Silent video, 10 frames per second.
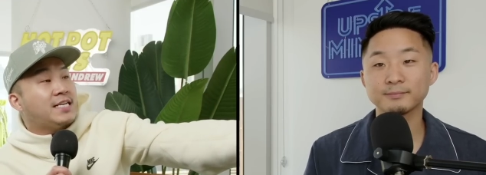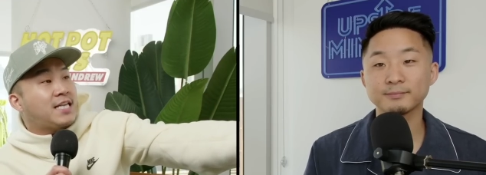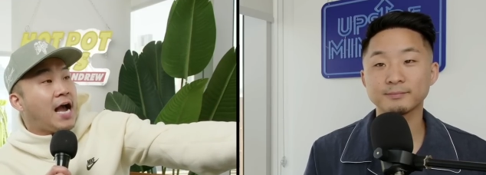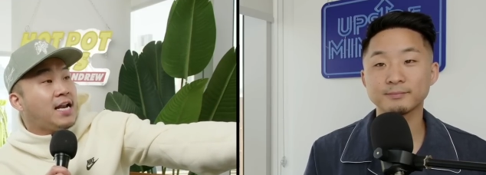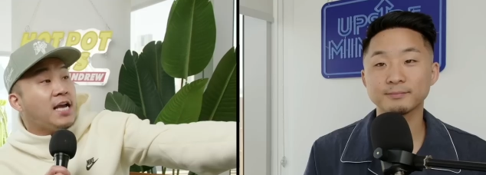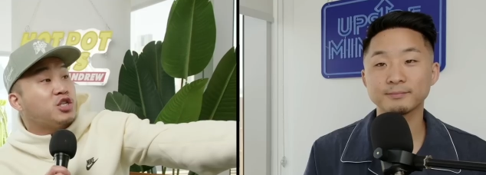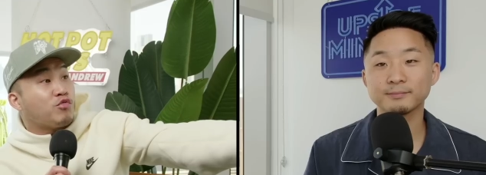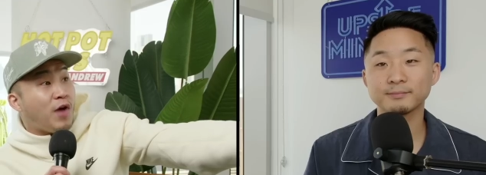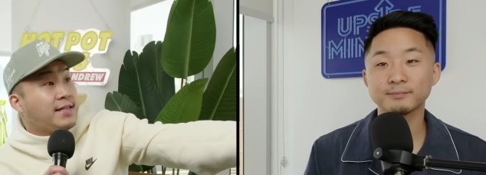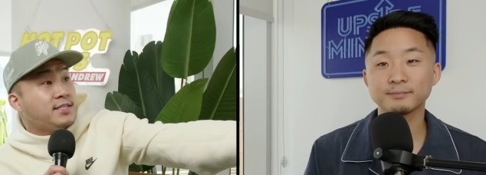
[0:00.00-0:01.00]
Speaker 1: guy in Asia,
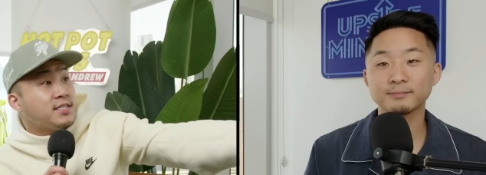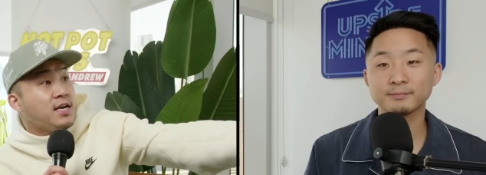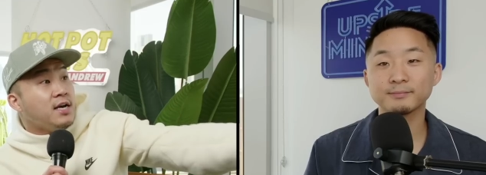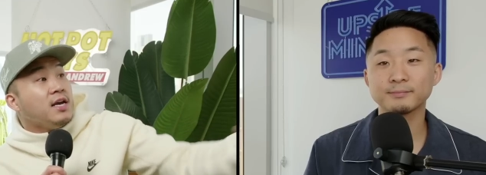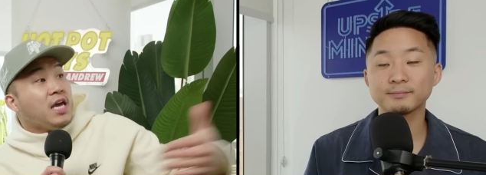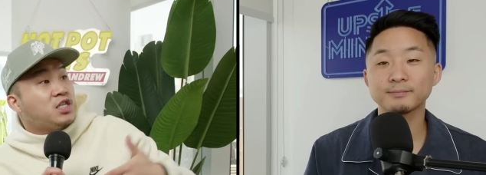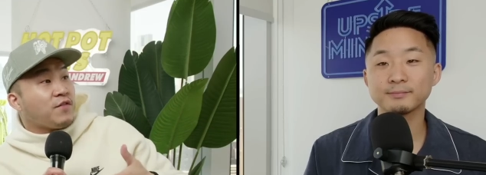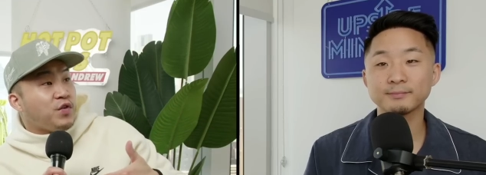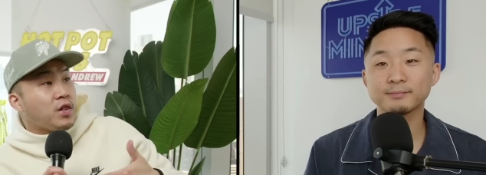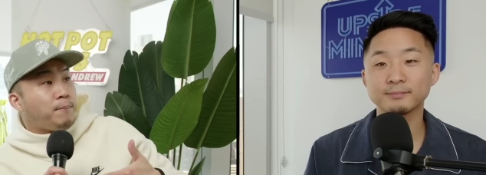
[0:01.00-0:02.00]
Renz, he's a
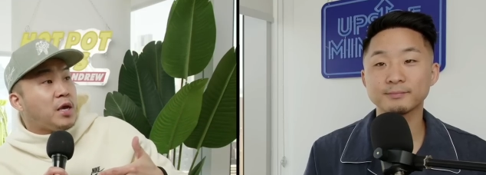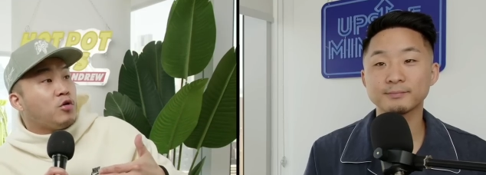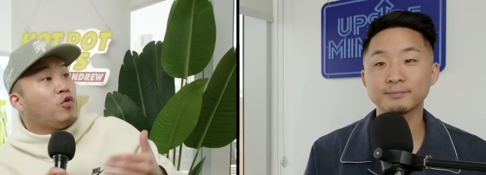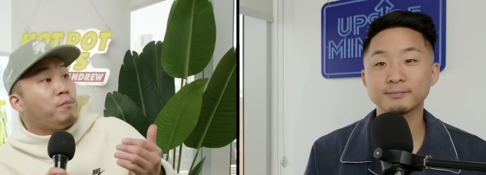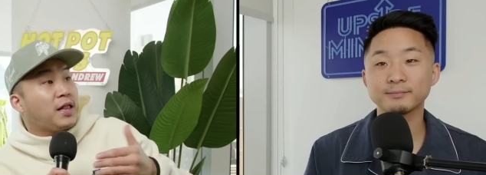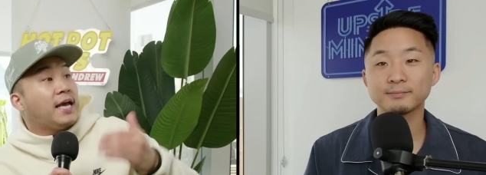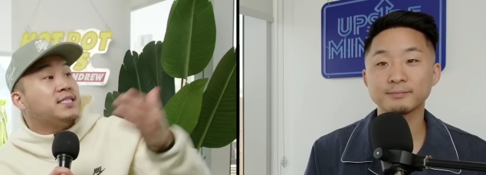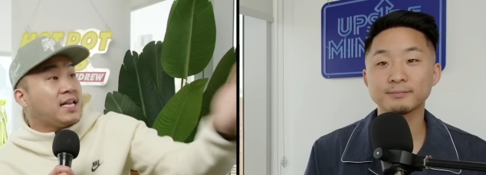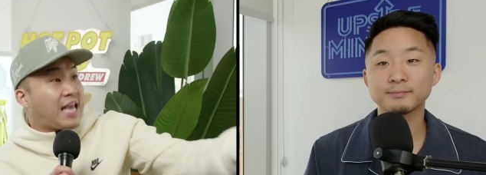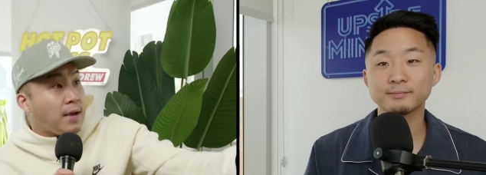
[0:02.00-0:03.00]
Filipino who plays
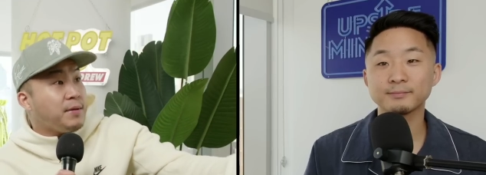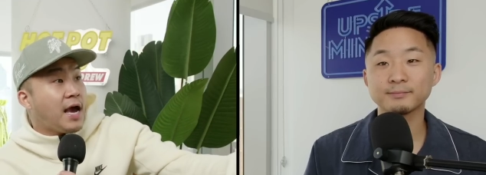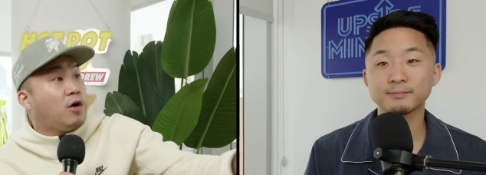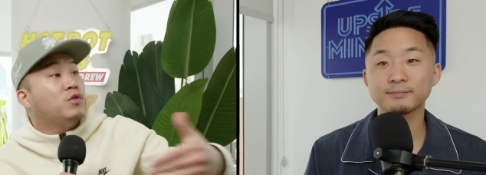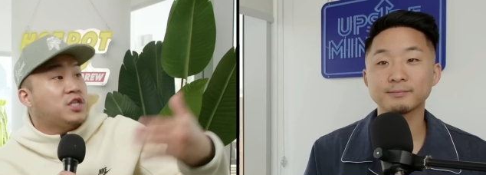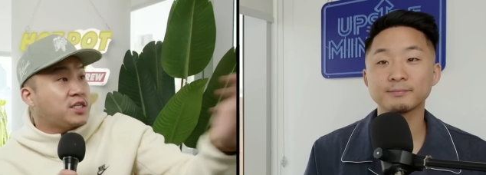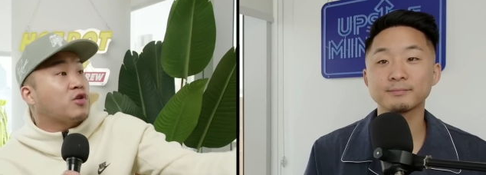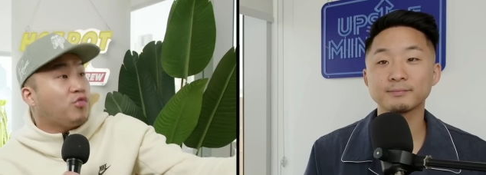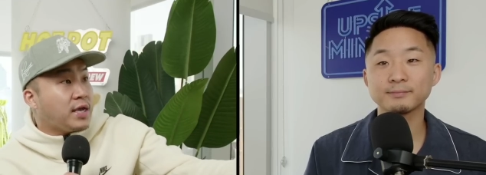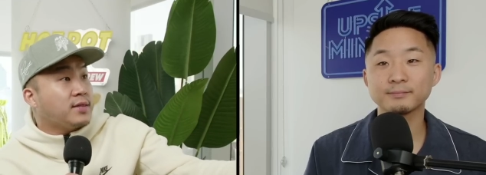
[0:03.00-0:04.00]
in KBL, which is the
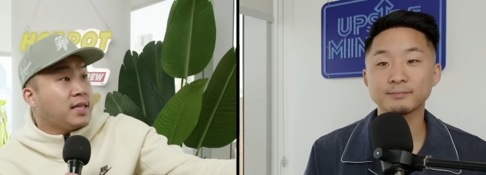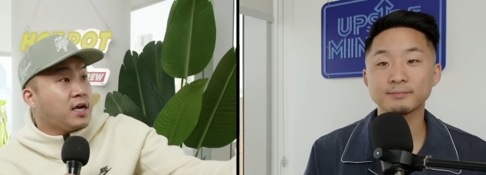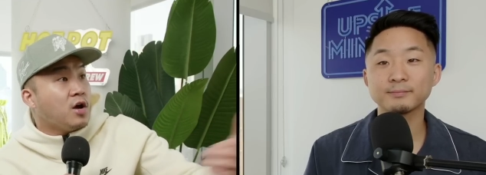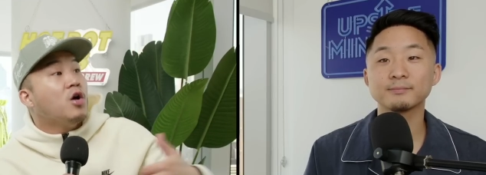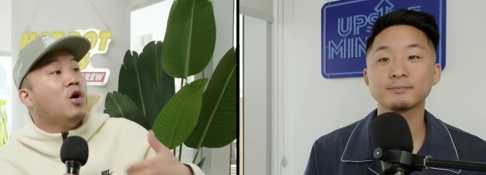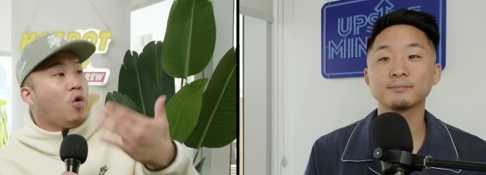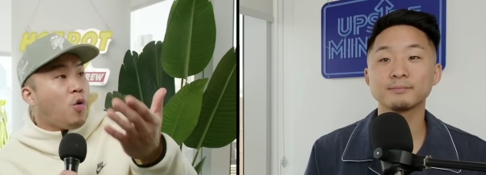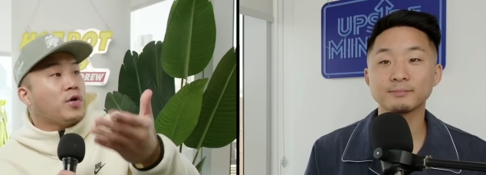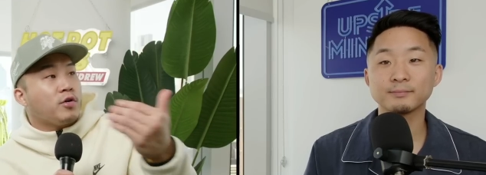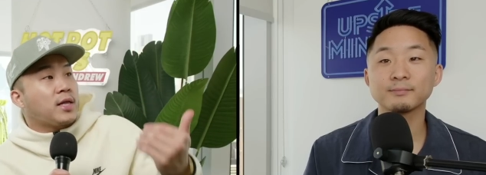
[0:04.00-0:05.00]
Korean league,
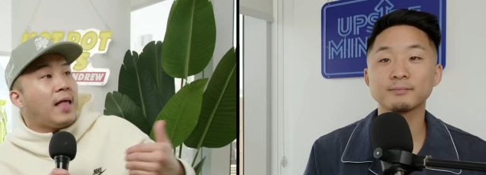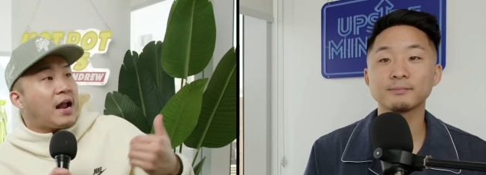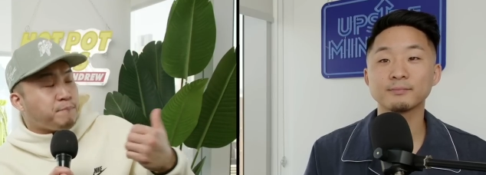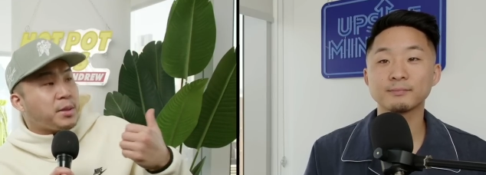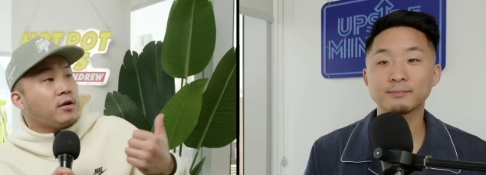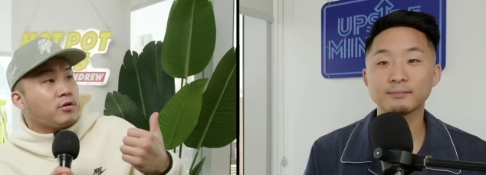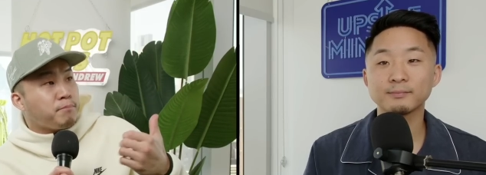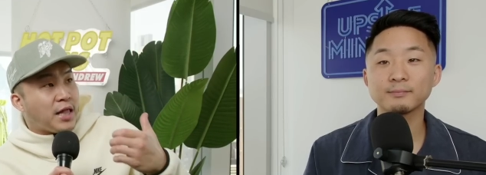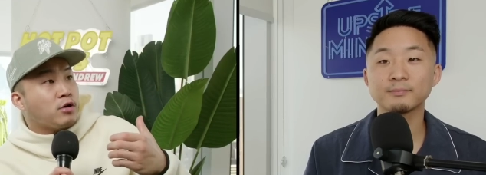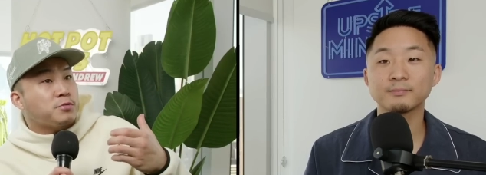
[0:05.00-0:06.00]
or there's a lot of
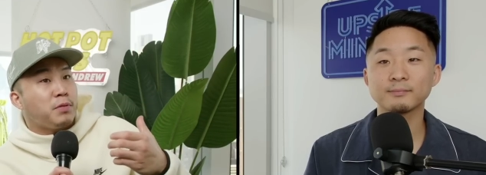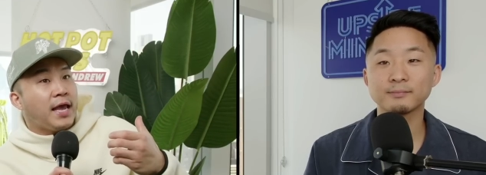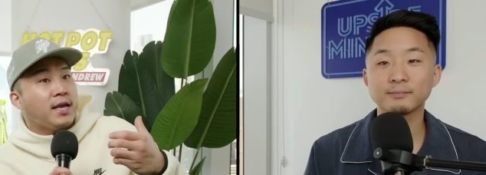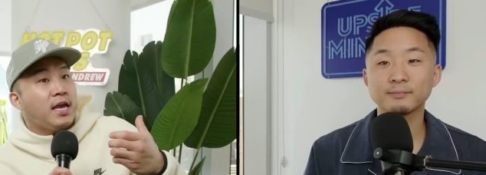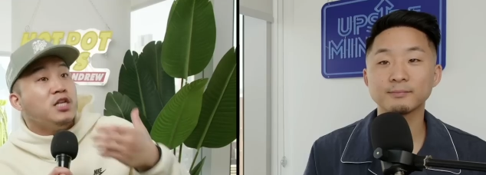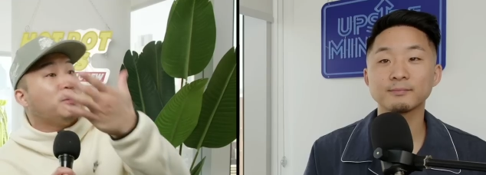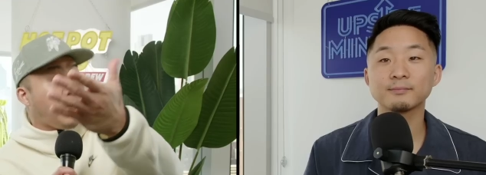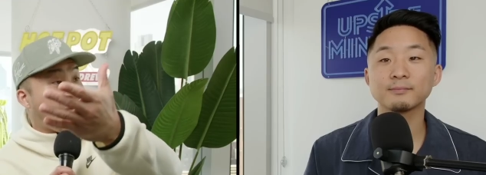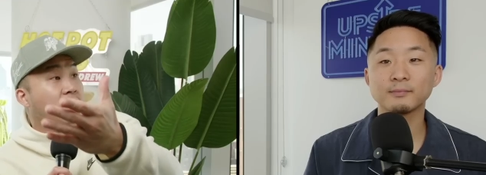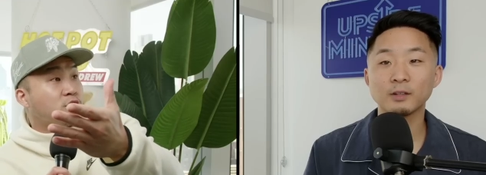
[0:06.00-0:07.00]
Speaker 2: players playing in
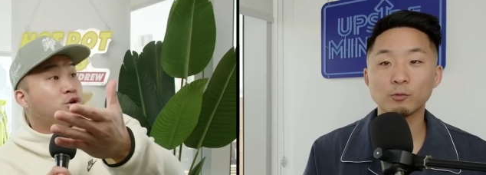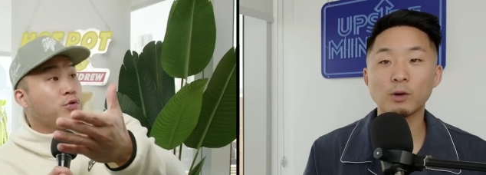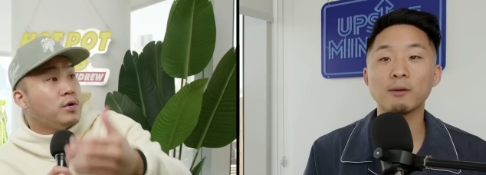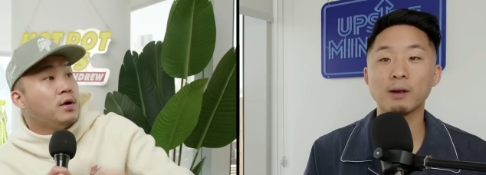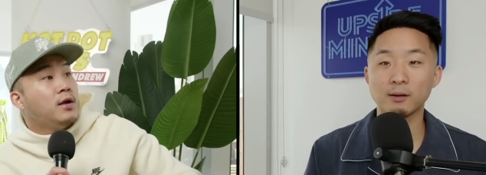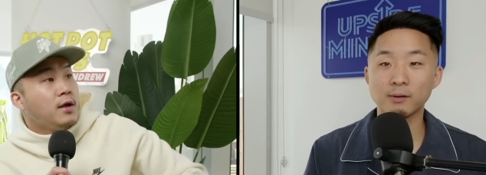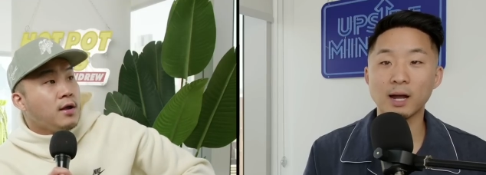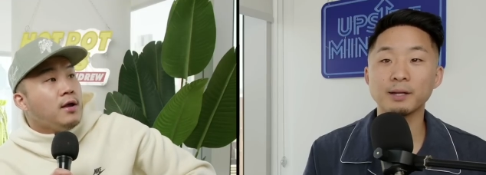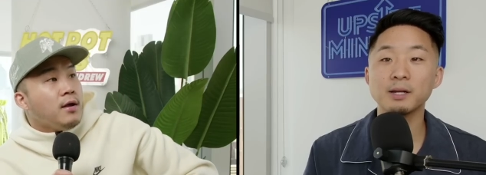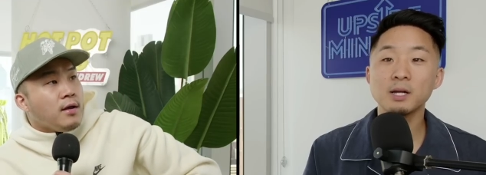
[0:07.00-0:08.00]
Japan too. Right, right,
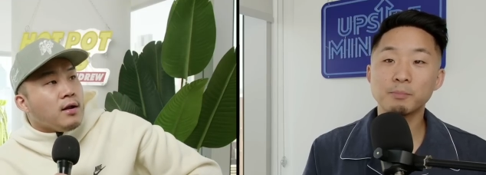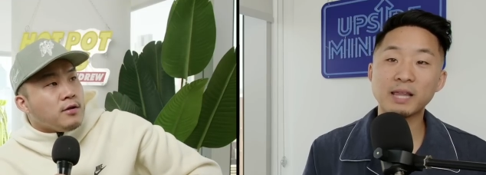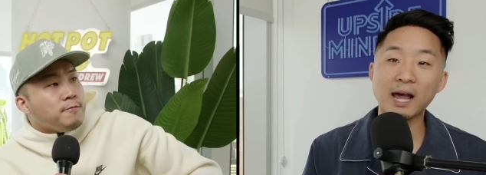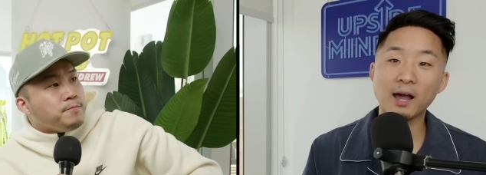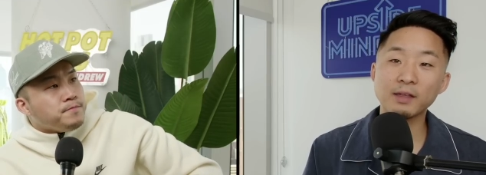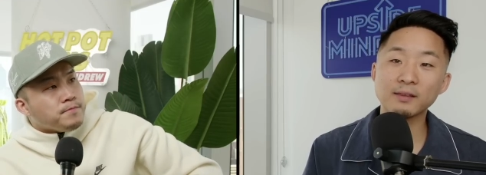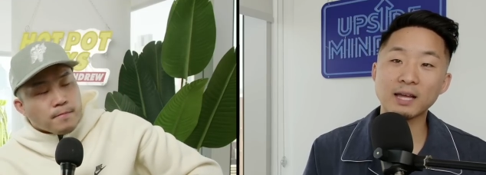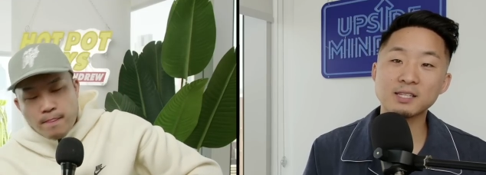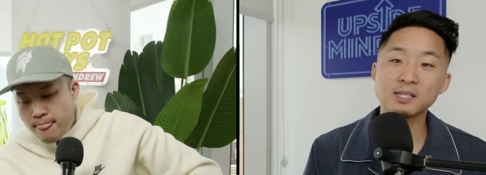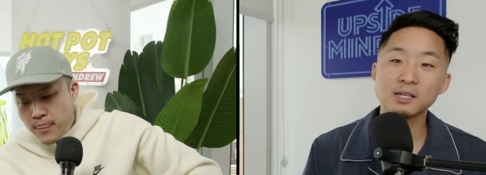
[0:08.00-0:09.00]
right. But I think
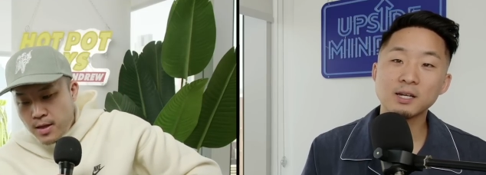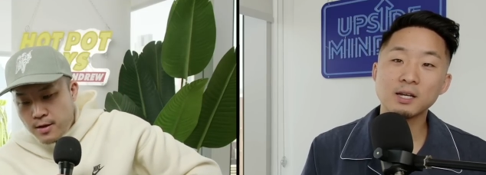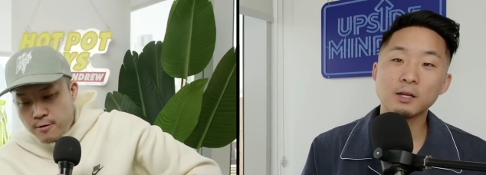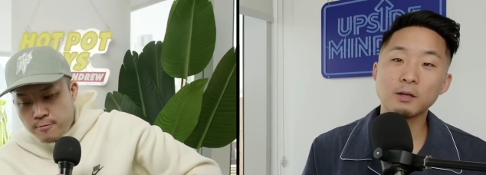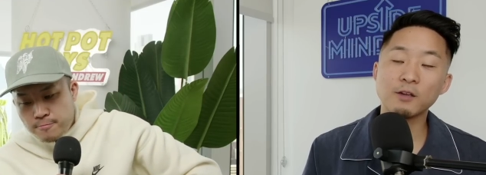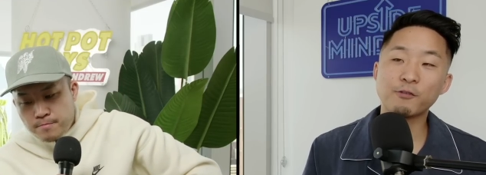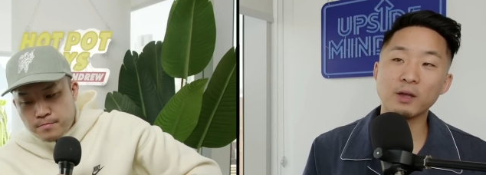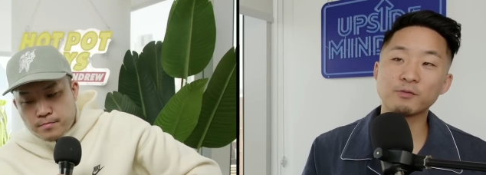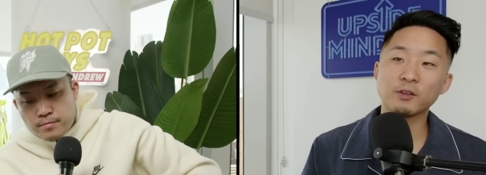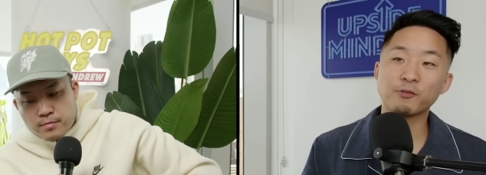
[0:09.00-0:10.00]
that's, if the